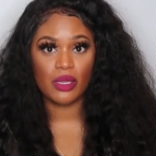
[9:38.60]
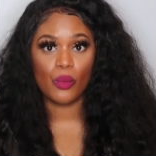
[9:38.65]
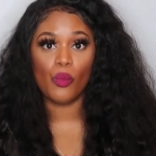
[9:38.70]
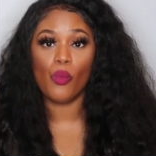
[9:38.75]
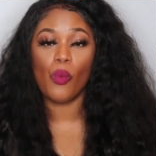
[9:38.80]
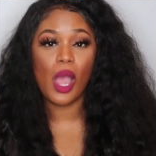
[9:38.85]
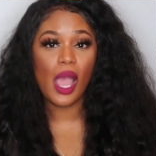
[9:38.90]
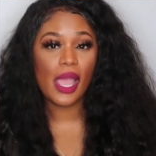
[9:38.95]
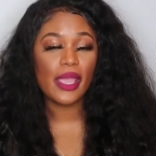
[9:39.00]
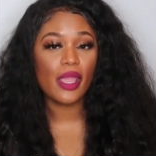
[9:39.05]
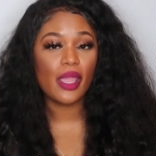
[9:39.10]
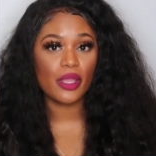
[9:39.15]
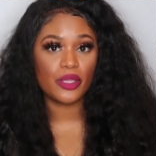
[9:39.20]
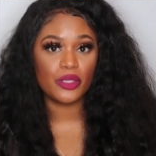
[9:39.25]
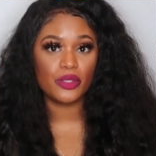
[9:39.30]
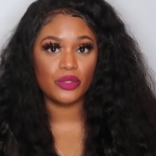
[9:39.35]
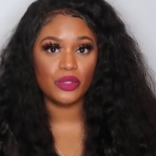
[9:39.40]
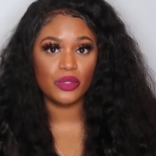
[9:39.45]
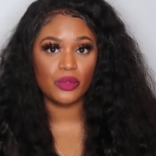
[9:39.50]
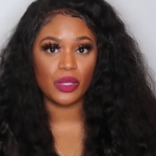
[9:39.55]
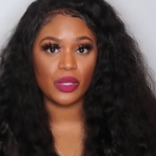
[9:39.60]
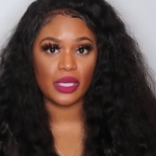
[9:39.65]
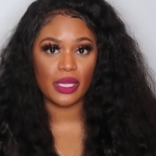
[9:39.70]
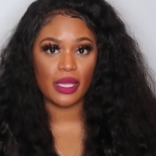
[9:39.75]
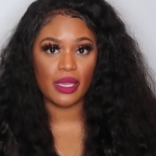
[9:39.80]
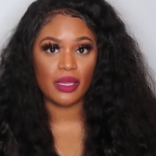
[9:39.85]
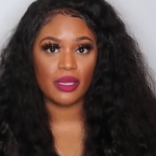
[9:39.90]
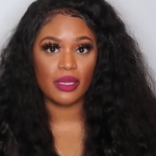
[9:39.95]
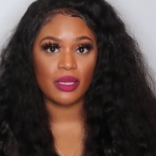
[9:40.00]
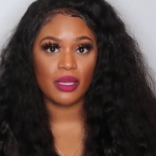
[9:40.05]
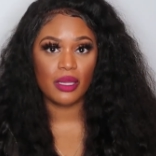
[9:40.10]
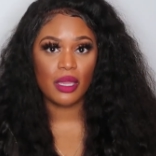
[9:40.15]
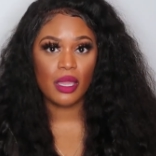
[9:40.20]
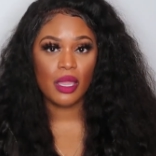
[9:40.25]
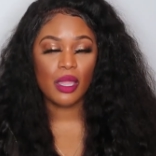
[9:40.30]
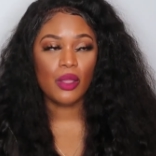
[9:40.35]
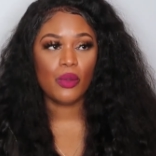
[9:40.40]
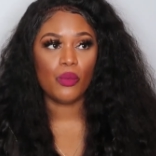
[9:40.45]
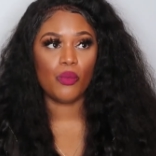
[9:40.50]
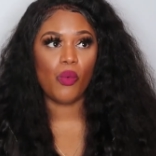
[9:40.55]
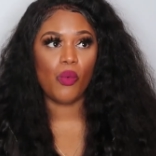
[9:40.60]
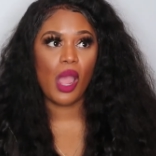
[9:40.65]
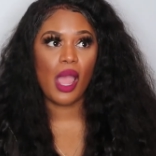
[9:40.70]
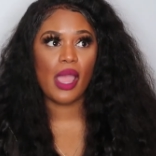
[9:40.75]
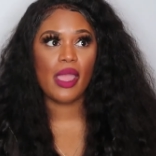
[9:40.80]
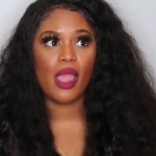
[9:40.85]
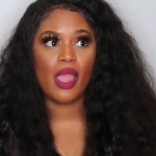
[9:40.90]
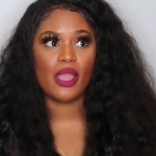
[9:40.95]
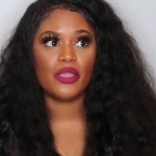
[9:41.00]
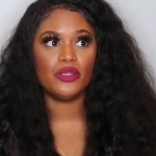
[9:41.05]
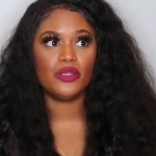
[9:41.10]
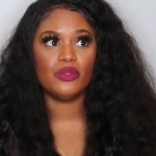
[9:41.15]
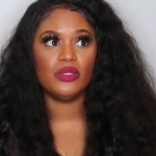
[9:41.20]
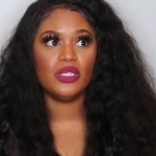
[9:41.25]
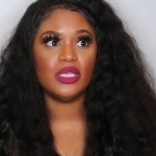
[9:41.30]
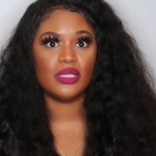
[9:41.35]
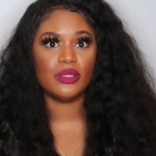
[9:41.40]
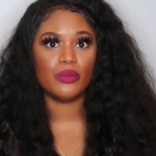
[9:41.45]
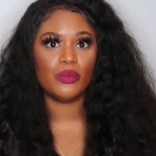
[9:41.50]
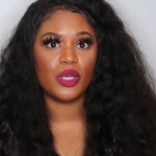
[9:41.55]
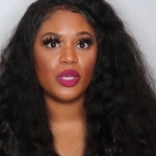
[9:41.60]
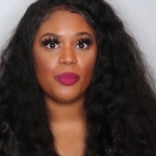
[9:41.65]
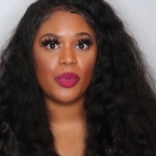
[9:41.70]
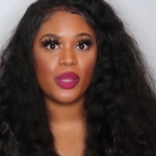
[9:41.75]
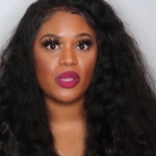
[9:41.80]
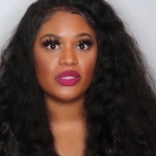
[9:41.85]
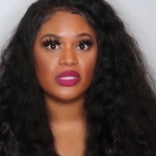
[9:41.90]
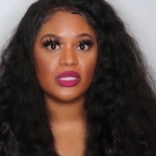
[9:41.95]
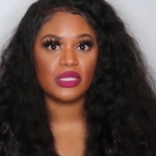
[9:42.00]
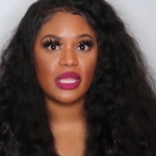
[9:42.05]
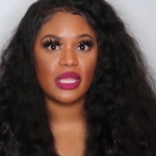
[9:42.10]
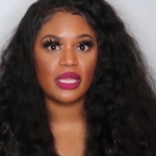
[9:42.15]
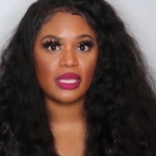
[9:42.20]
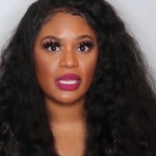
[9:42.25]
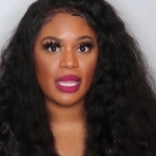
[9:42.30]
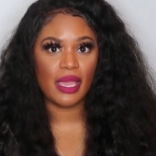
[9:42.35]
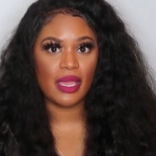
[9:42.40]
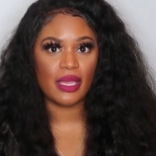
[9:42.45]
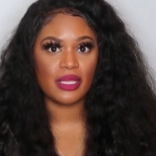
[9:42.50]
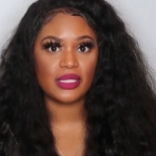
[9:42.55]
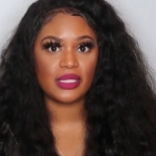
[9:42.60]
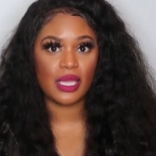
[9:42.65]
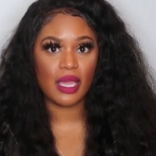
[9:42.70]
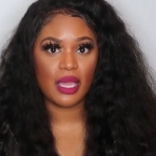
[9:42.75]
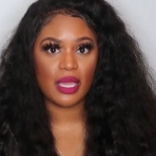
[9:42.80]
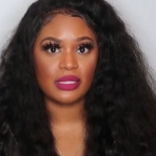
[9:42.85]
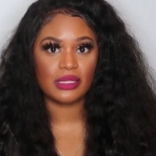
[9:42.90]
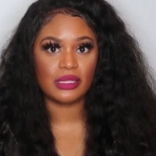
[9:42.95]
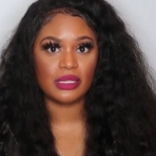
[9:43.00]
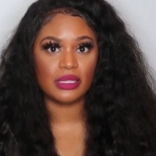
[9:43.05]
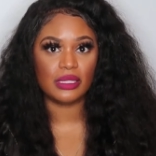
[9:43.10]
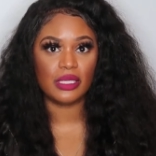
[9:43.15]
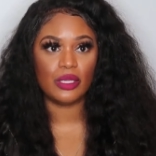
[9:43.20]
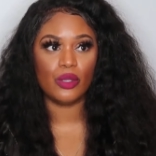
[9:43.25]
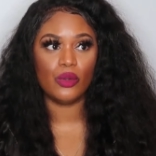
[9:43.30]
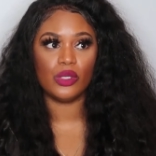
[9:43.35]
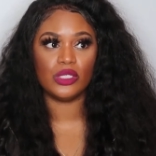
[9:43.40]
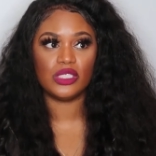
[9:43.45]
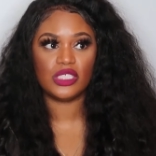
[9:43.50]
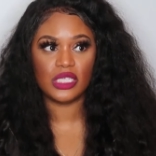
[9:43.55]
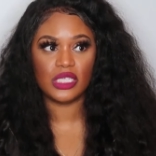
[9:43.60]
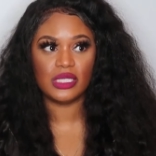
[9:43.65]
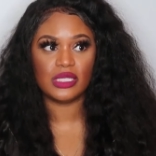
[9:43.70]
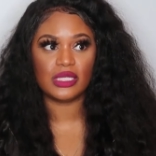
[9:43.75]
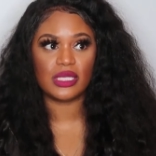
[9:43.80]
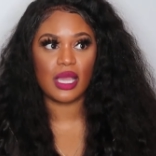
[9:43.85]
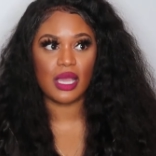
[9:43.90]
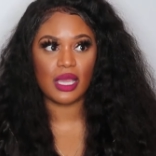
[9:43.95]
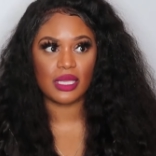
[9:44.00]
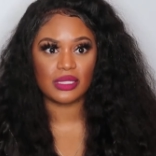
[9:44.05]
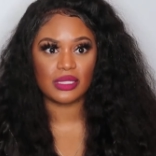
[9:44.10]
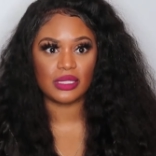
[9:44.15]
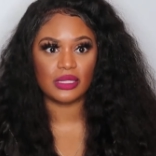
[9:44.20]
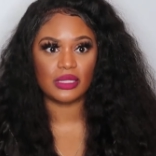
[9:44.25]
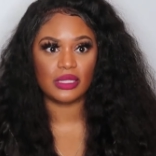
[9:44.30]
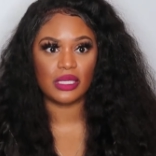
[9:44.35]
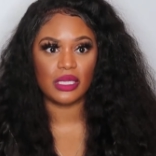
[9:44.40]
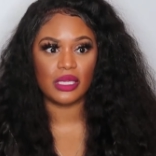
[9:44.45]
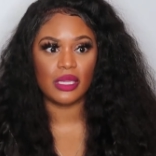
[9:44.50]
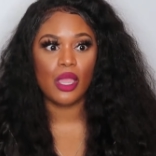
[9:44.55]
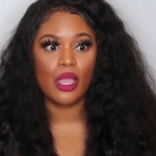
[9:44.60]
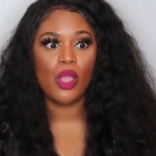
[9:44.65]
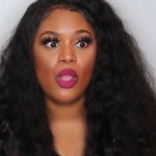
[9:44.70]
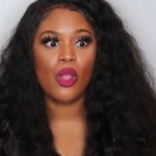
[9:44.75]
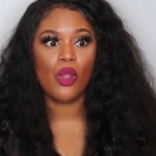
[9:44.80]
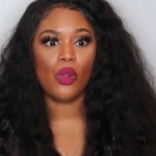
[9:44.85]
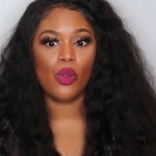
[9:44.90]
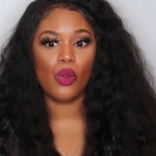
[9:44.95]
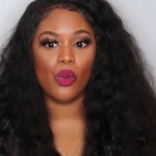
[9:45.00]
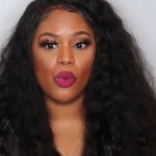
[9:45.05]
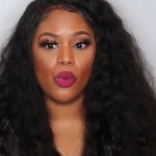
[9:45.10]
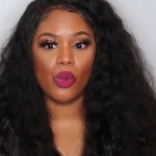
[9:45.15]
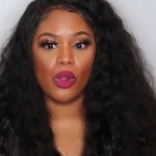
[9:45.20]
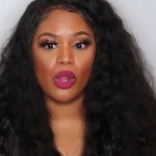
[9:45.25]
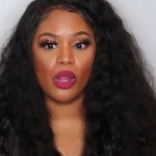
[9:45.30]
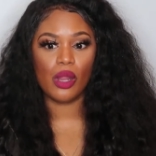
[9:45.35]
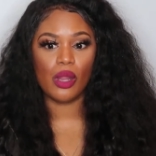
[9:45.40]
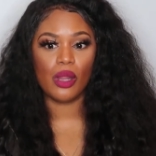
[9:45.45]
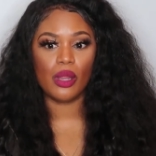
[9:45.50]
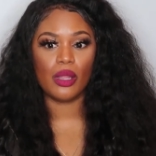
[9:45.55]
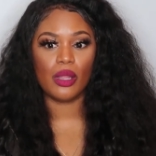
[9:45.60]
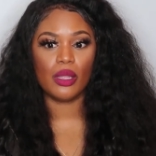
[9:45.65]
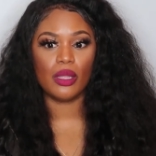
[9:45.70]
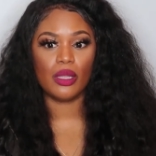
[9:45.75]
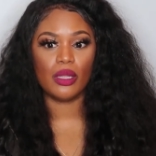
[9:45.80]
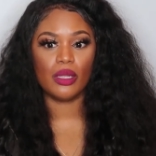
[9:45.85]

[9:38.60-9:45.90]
Why are you doing that? Why are you dealing with a person that lies constantly or cheats constantly or